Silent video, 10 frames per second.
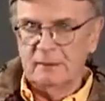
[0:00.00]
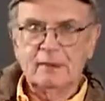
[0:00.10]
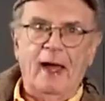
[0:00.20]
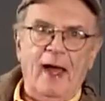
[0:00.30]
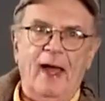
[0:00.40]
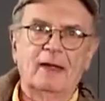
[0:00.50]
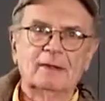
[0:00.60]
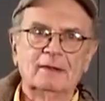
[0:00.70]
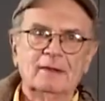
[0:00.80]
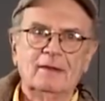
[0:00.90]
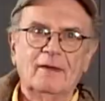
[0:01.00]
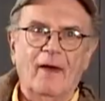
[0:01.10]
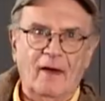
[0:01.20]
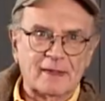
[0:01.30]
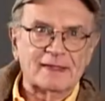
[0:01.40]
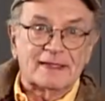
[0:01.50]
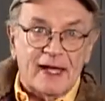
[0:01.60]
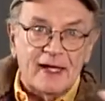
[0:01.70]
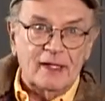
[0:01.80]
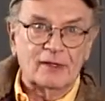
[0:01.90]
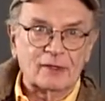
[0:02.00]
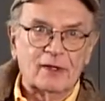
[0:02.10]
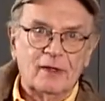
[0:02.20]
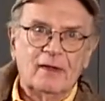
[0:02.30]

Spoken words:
to act on a stage